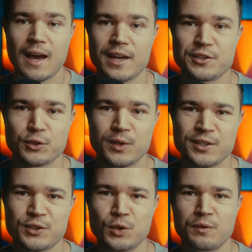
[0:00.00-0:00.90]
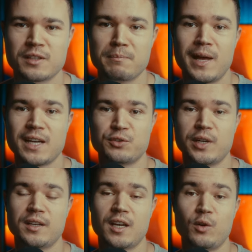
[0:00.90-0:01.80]
Alright, so let's go over the bags
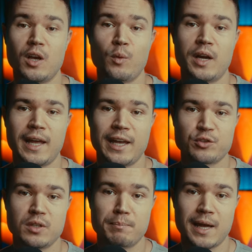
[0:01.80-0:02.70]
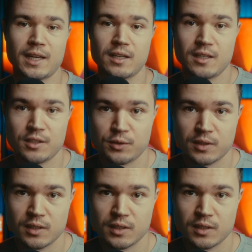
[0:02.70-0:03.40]
right now and what I actually pack into